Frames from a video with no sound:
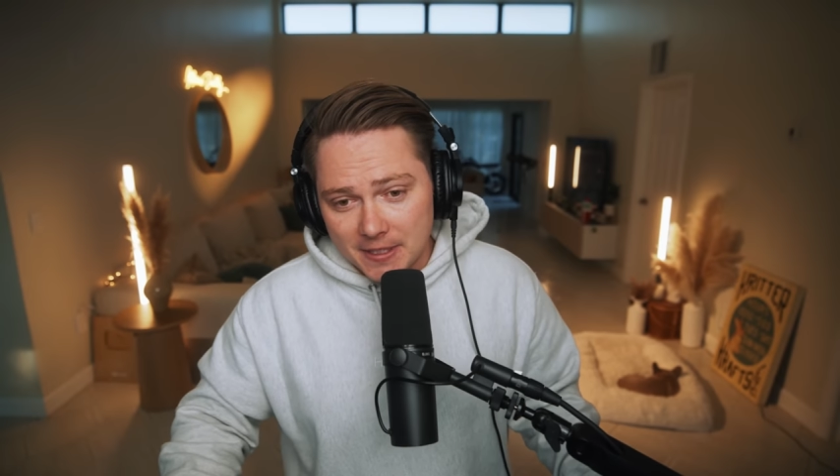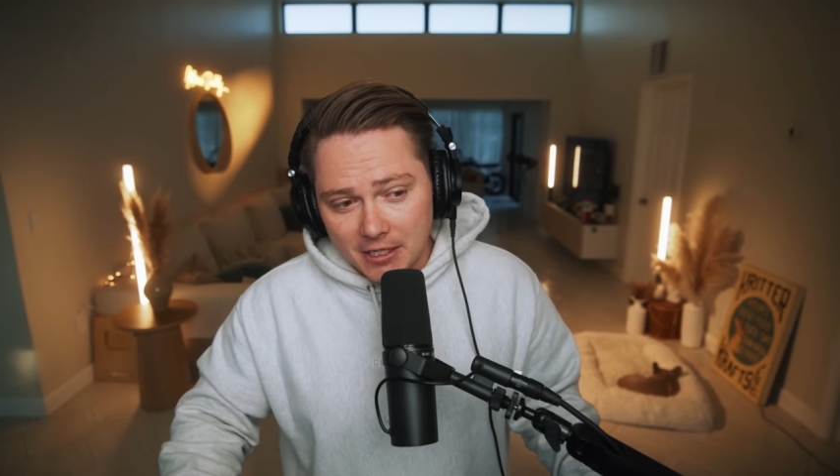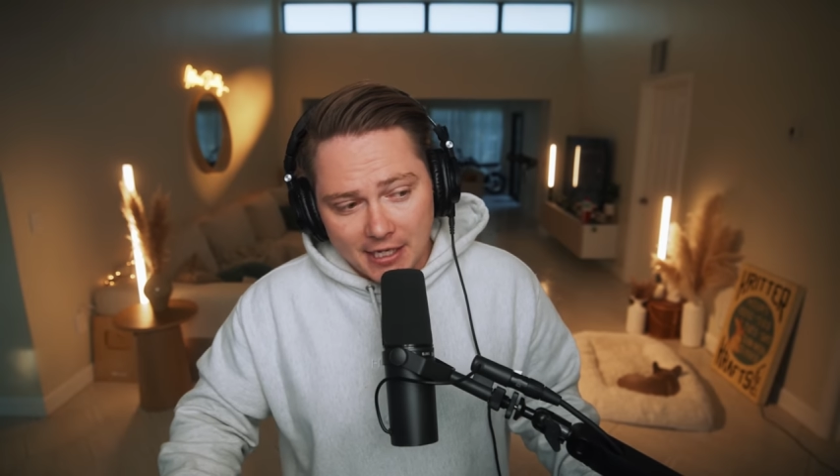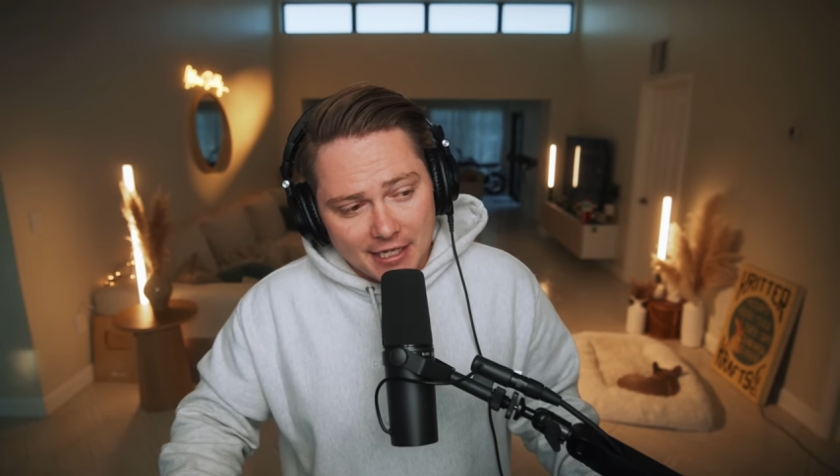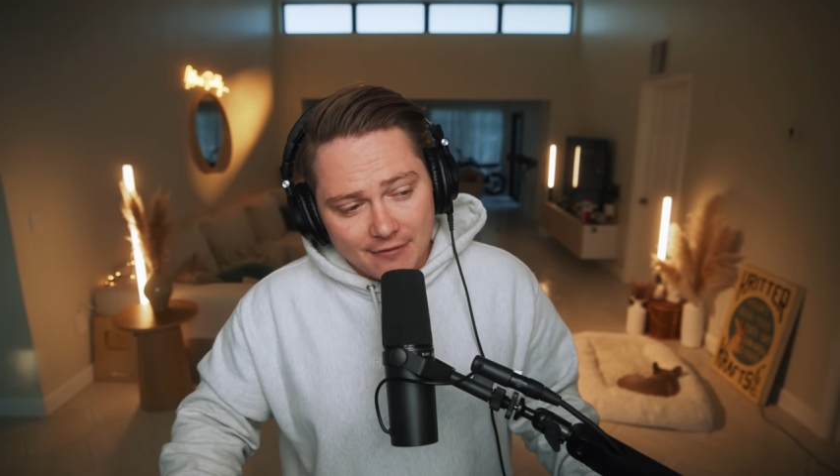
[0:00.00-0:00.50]
there
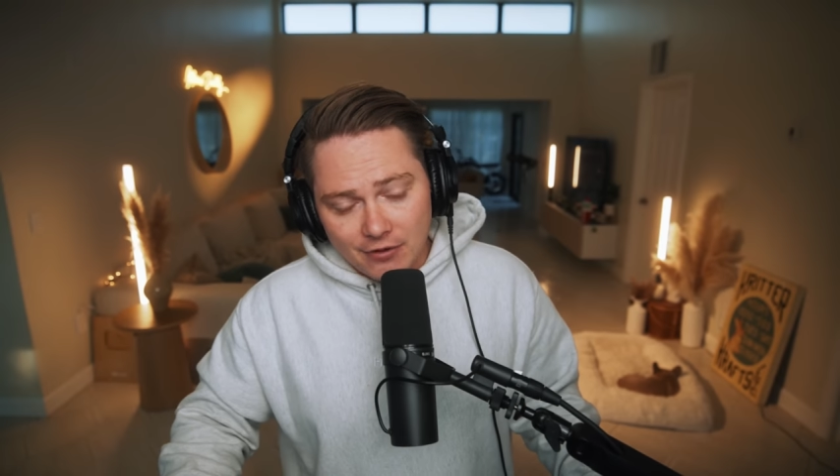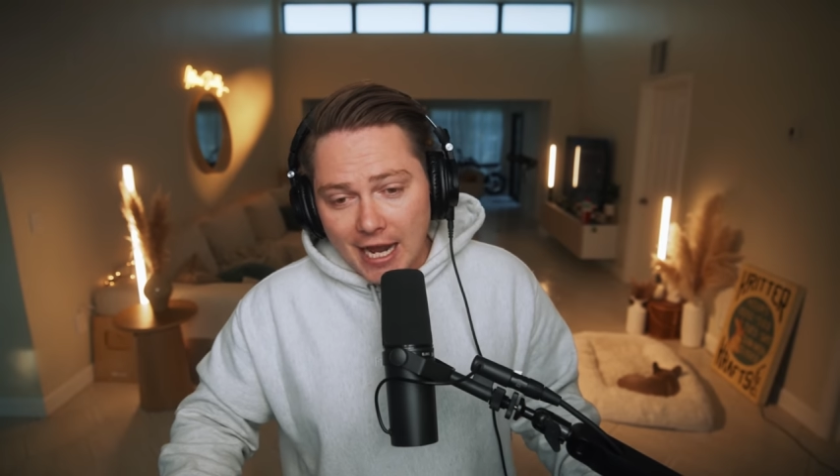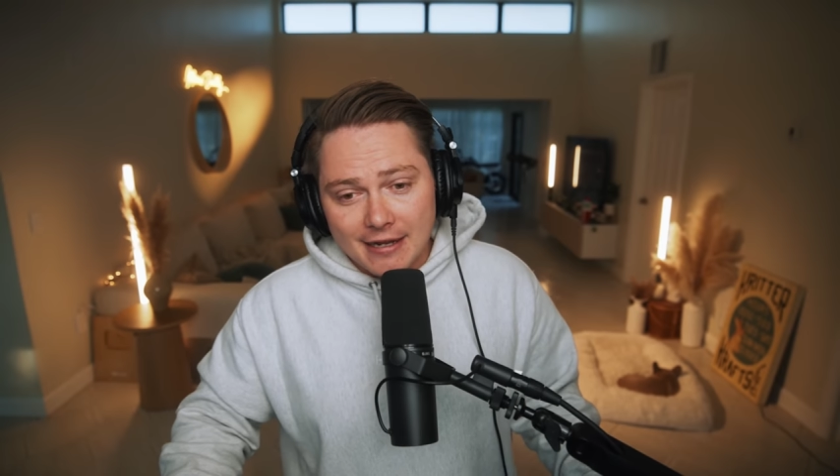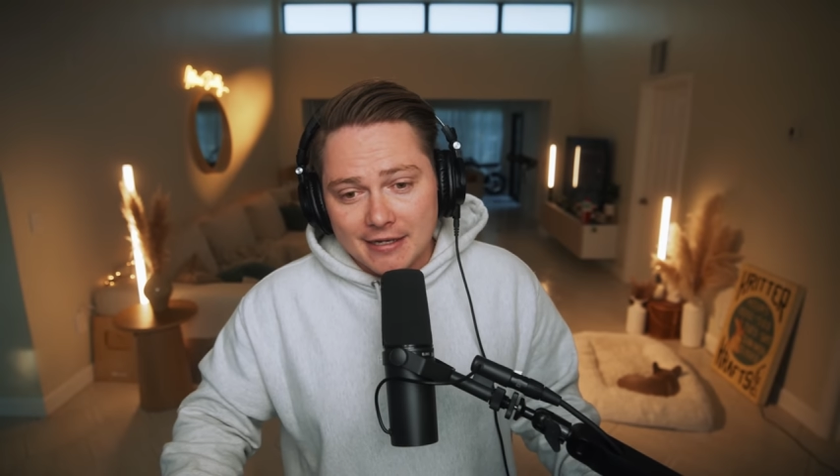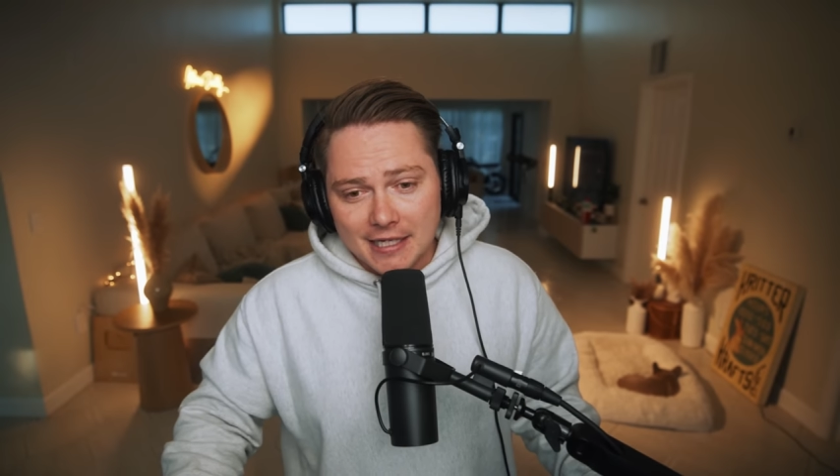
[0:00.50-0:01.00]
and I never
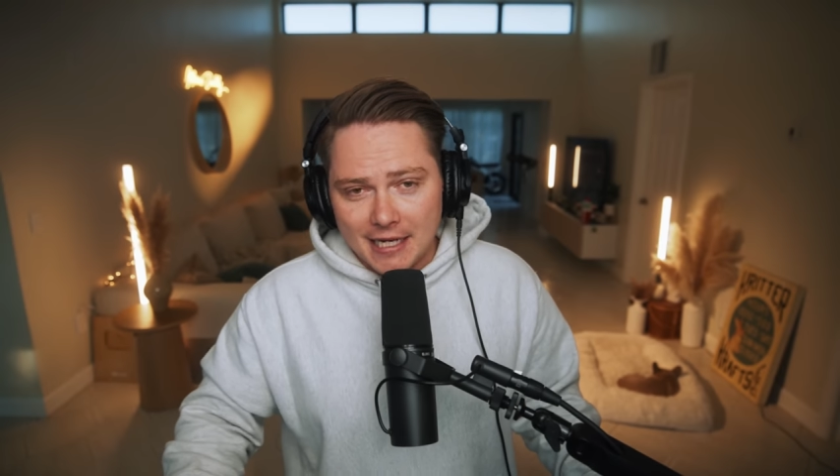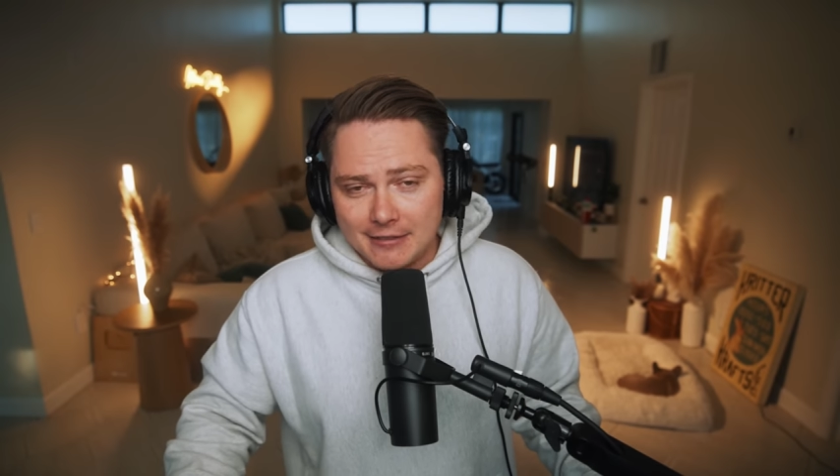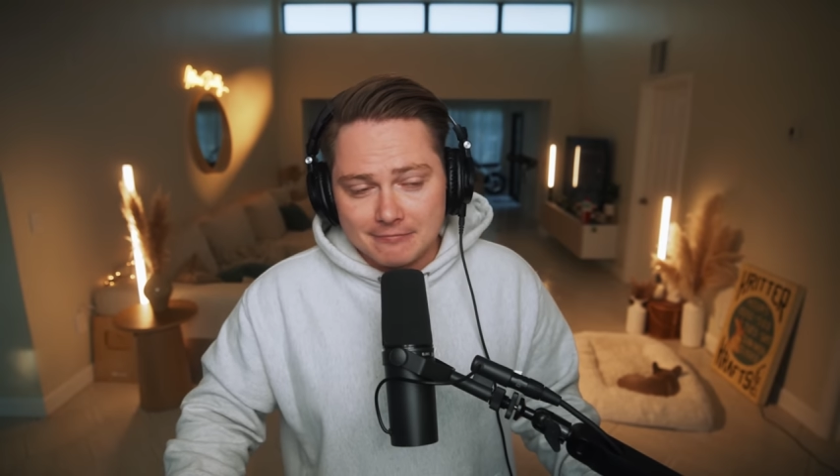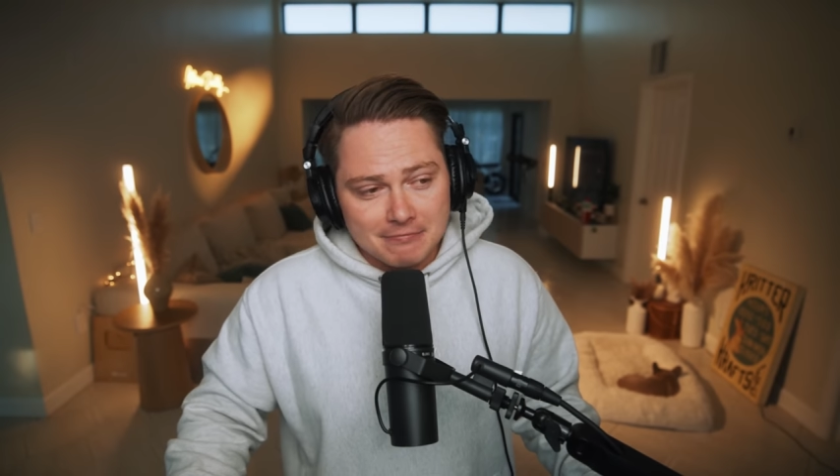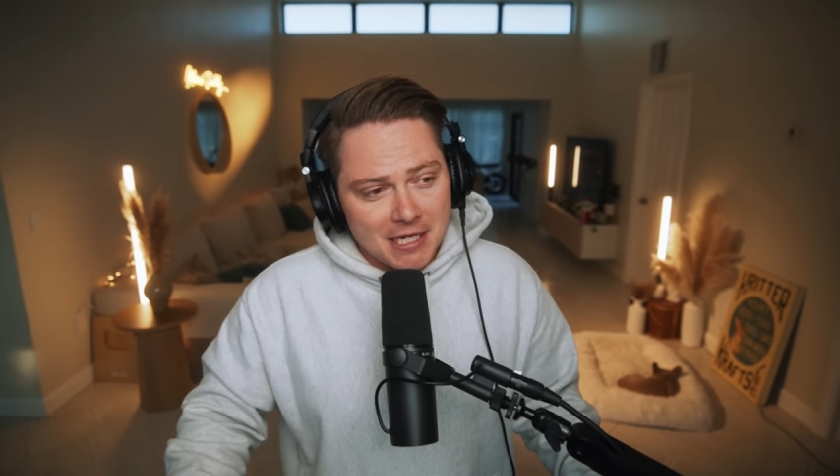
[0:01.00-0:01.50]
had it again.